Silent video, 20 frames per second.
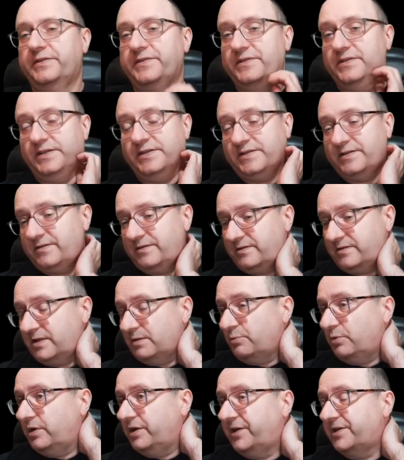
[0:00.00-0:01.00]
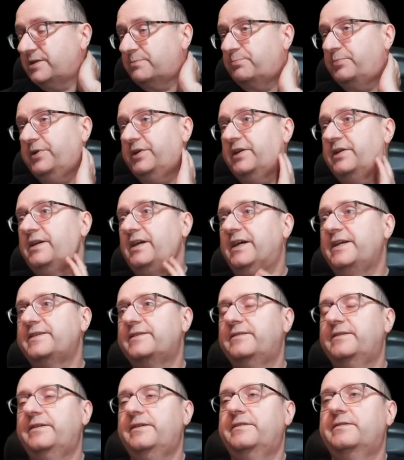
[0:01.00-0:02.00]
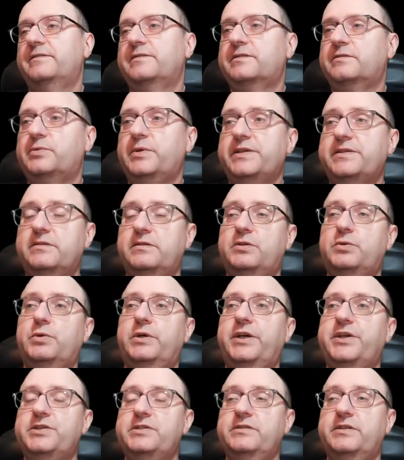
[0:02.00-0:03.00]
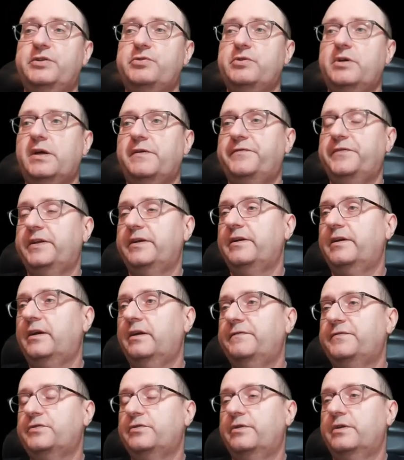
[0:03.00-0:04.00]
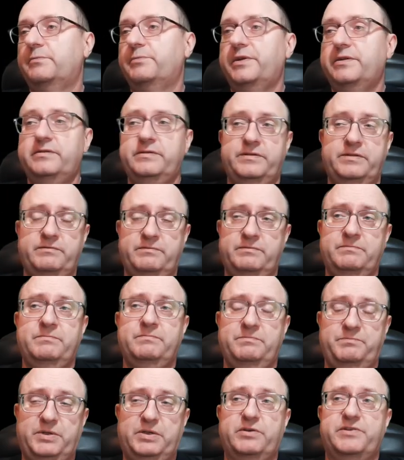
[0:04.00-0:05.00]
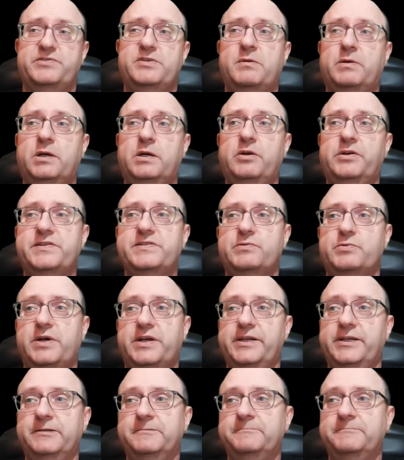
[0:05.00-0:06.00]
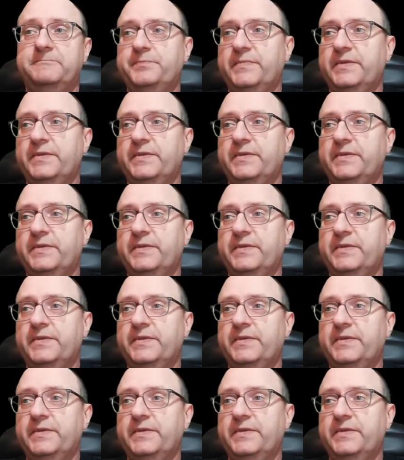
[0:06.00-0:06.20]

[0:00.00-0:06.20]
And this simulates pretty nicely the stress situation that you have in live tournament because your clock is running.